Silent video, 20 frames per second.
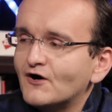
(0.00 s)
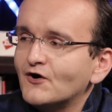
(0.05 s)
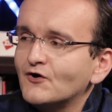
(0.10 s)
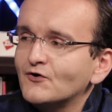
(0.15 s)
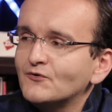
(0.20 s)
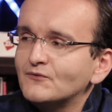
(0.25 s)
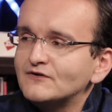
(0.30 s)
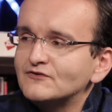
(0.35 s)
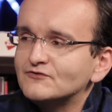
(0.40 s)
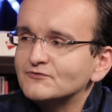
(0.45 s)

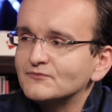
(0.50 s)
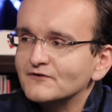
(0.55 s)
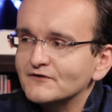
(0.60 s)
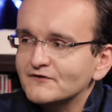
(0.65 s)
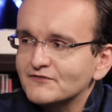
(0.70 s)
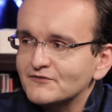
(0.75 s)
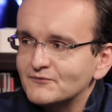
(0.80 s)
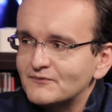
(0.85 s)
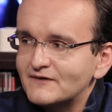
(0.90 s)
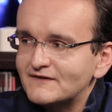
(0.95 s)
always
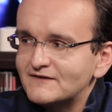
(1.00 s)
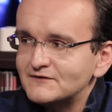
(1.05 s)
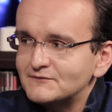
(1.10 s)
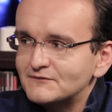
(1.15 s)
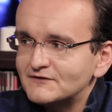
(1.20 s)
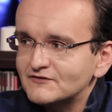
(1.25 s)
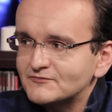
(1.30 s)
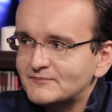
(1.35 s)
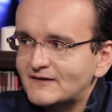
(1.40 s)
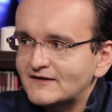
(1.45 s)
work the way that you
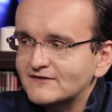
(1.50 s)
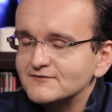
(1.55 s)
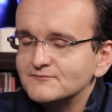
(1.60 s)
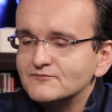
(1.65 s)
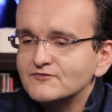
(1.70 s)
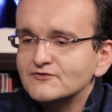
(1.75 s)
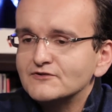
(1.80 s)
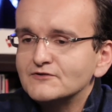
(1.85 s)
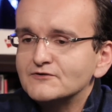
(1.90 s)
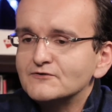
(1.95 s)
would expect
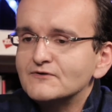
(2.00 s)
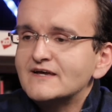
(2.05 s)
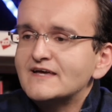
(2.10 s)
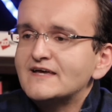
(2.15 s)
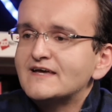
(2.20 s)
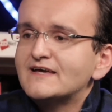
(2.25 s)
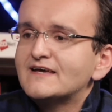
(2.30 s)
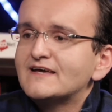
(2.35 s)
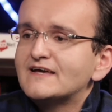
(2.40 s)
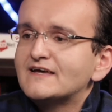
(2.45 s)
them to.
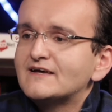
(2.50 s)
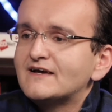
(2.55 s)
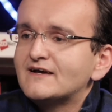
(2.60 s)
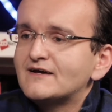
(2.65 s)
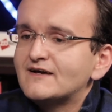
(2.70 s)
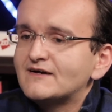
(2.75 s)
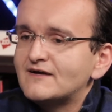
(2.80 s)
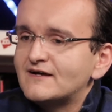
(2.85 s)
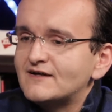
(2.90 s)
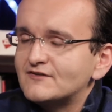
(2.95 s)

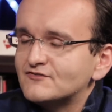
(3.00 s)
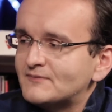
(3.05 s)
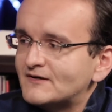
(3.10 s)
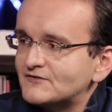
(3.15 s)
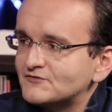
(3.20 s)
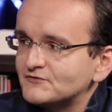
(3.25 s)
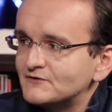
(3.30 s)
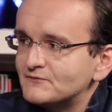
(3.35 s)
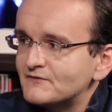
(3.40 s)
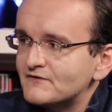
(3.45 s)

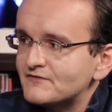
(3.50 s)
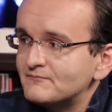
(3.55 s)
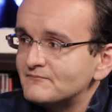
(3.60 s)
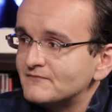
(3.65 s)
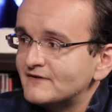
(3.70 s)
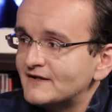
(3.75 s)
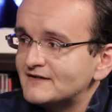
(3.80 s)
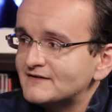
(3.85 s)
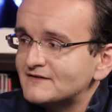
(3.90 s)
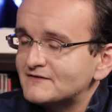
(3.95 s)
Especially with
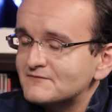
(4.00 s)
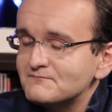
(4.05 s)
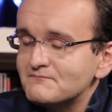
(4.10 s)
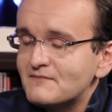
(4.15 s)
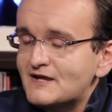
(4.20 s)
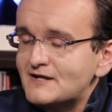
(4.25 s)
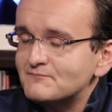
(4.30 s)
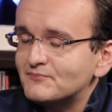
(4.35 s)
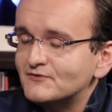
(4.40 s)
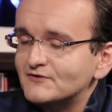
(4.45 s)
like
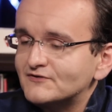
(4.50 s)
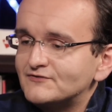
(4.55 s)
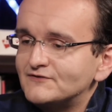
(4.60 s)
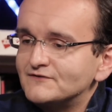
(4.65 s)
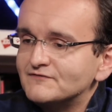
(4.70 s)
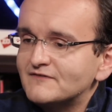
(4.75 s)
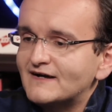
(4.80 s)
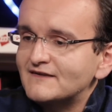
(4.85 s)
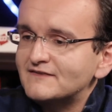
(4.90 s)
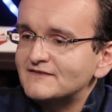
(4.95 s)
MateBooks,
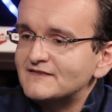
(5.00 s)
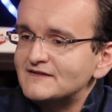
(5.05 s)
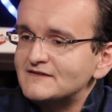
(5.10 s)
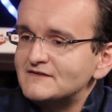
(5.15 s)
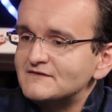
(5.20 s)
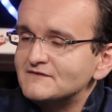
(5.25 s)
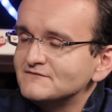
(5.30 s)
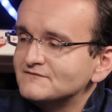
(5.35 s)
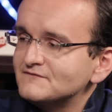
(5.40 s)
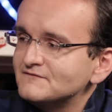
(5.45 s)
you've got
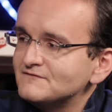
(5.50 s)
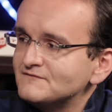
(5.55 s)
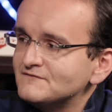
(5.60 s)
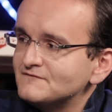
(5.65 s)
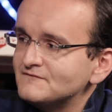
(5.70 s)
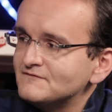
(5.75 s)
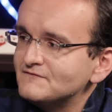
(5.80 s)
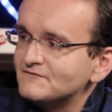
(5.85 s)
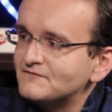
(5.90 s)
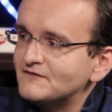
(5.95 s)
the
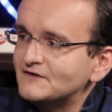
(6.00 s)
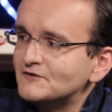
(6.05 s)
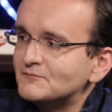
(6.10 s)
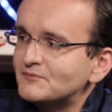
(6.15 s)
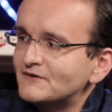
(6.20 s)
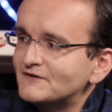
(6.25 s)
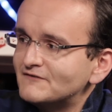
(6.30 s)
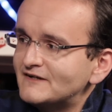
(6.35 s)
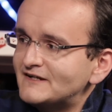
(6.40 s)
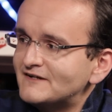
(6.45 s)

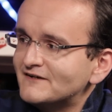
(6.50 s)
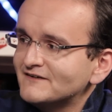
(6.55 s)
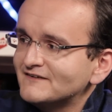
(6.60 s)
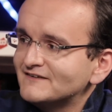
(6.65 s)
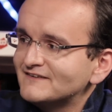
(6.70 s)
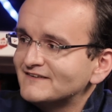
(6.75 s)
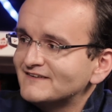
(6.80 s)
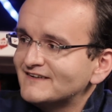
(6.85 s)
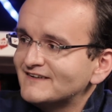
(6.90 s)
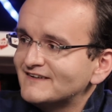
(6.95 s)
fingerprint reader mm
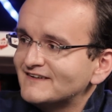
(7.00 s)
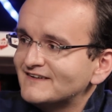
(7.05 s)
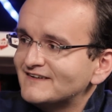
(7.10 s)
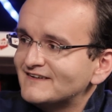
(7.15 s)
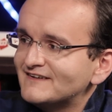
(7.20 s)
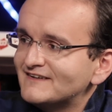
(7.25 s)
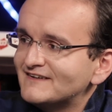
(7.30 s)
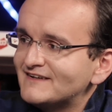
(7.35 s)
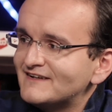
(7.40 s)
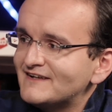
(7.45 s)
-hmm.
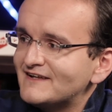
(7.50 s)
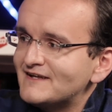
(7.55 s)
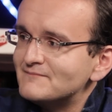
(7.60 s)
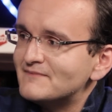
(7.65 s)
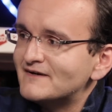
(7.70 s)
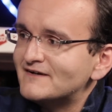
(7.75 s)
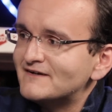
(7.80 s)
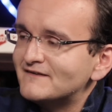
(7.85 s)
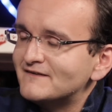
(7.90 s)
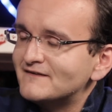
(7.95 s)

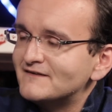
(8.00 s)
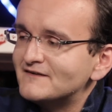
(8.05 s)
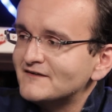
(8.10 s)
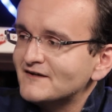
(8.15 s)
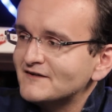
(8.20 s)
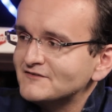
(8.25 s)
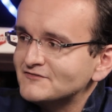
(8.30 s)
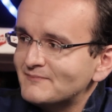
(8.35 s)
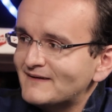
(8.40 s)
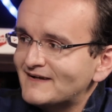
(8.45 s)
embedded in the
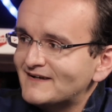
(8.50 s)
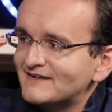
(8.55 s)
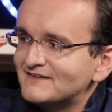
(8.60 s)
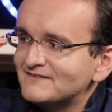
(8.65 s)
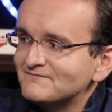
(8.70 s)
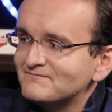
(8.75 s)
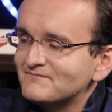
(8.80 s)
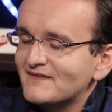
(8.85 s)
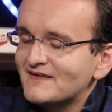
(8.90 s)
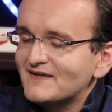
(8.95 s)
touchpad,
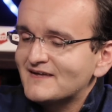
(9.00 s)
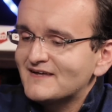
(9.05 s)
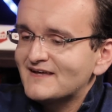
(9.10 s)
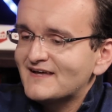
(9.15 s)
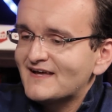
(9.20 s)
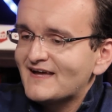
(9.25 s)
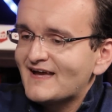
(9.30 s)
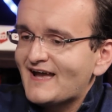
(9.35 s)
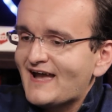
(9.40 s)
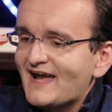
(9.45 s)

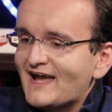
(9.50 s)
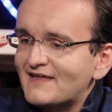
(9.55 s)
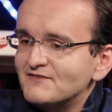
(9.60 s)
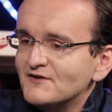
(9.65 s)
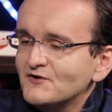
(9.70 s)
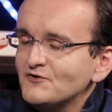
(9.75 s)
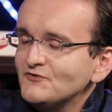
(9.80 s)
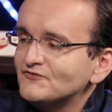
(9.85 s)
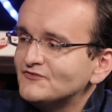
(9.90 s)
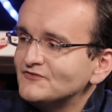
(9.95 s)
and
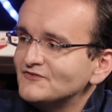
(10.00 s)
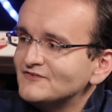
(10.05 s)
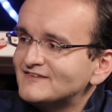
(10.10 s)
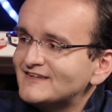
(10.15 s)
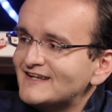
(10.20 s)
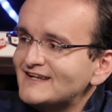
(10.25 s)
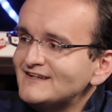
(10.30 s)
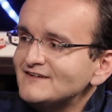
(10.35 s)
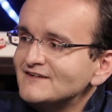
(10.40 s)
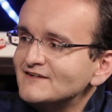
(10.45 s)
those
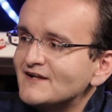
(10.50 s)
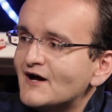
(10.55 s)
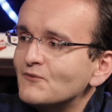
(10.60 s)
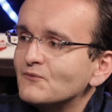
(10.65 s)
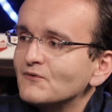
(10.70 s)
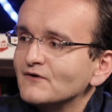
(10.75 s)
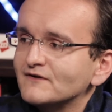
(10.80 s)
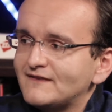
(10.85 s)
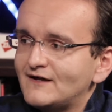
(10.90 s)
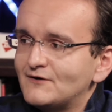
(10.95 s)
tend to not
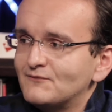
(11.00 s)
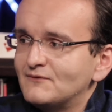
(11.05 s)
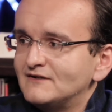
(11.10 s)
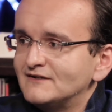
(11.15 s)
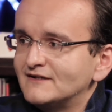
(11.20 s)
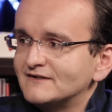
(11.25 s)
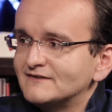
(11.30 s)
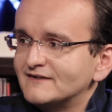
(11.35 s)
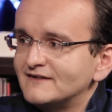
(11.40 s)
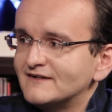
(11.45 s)
work that
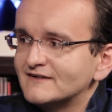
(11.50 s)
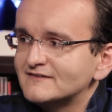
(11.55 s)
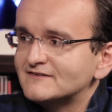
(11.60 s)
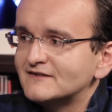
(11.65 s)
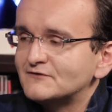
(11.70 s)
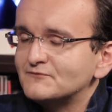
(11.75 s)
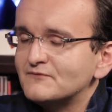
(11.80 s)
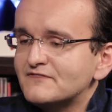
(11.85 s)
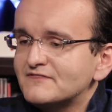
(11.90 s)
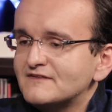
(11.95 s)
well on Linux.
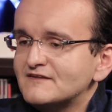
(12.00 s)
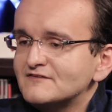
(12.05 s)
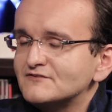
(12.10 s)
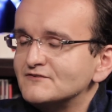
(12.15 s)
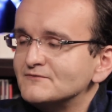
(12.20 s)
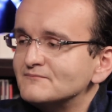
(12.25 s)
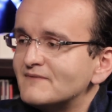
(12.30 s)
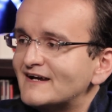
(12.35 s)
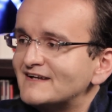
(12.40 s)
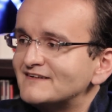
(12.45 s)
And with
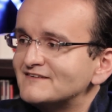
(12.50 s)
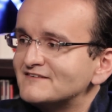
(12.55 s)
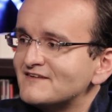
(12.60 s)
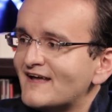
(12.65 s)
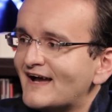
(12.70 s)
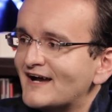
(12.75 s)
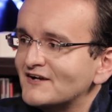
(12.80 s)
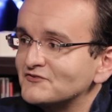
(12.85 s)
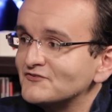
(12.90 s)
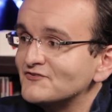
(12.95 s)
this, you might
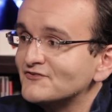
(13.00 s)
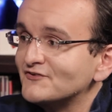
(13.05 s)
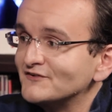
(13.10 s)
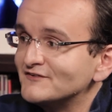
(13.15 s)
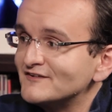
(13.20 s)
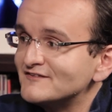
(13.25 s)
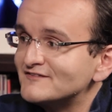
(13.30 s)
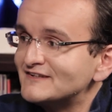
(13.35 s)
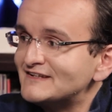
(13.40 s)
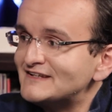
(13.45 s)
actually
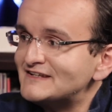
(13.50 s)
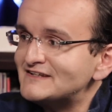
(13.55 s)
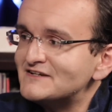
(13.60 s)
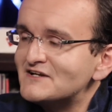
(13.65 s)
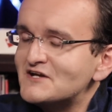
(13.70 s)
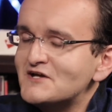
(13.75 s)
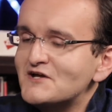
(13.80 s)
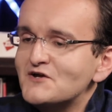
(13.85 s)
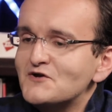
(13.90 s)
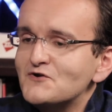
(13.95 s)
start to see
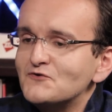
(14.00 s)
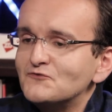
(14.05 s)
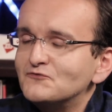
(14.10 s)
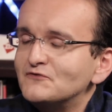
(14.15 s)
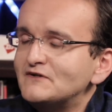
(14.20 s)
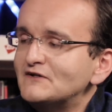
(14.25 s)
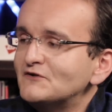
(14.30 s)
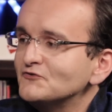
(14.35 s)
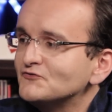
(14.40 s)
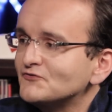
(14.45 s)

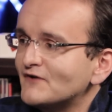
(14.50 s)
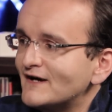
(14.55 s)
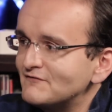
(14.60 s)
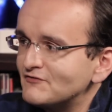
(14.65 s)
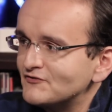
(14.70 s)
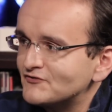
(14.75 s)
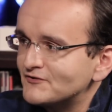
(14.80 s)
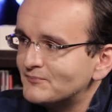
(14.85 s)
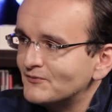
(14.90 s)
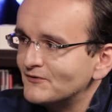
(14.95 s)
real
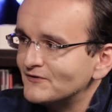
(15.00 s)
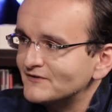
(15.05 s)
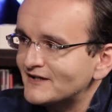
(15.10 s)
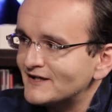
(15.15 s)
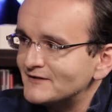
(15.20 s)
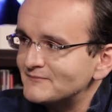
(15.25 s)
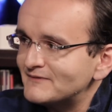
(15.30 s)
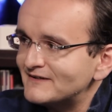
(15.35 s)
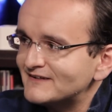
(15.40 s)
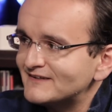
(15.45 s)
driver support
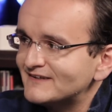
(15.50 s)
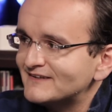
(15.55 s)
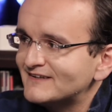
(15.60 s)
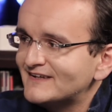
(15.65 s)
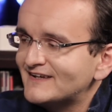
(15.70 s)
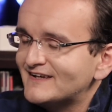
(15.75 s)
coming.